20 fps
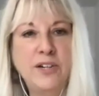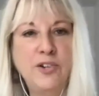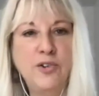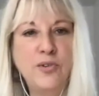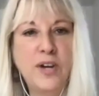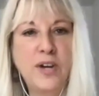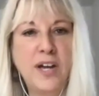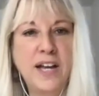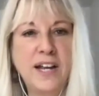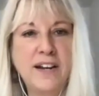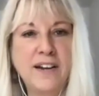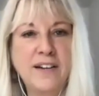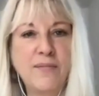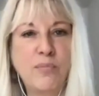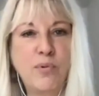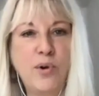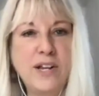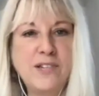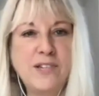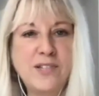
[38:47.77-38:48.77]
You can
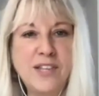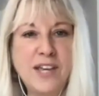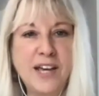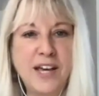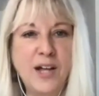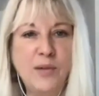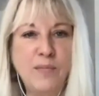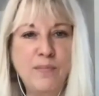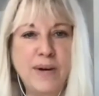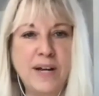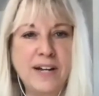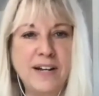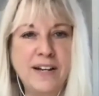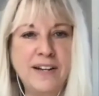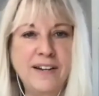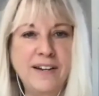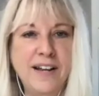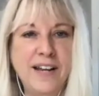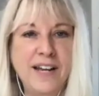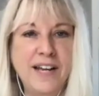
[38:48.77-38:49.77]
press the help
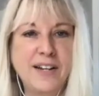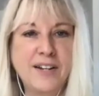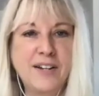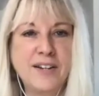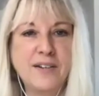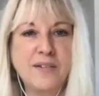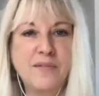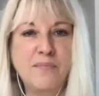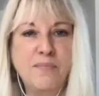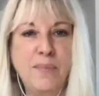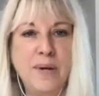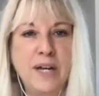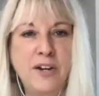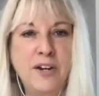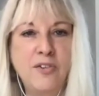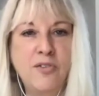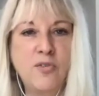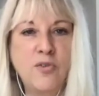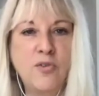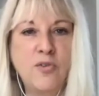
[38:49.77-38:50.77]
button and
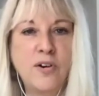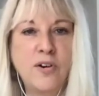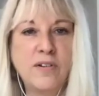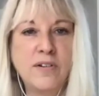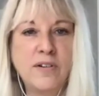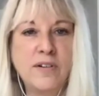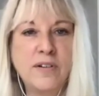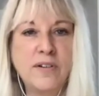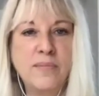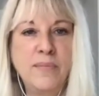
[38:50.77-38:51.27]
Ben or